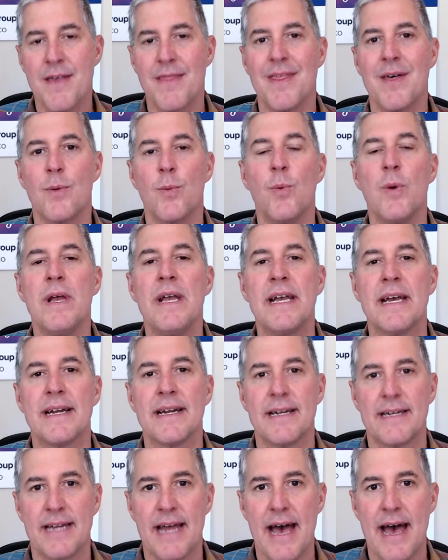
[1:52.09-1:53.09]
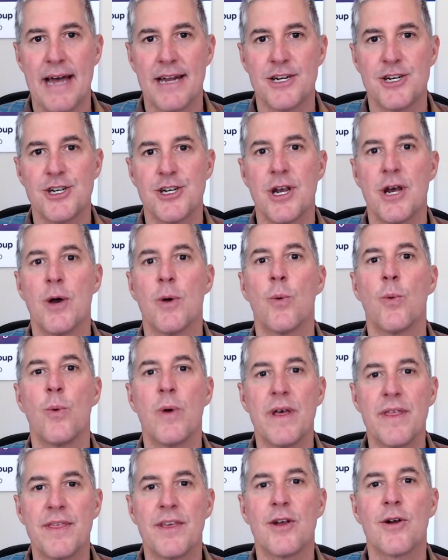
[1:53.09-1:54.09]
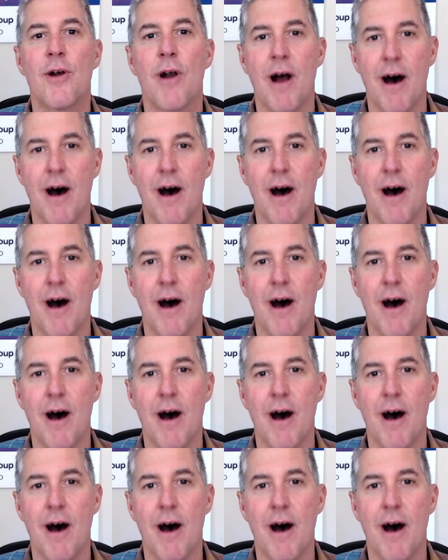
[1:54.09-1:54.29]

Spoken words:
that we can attach with your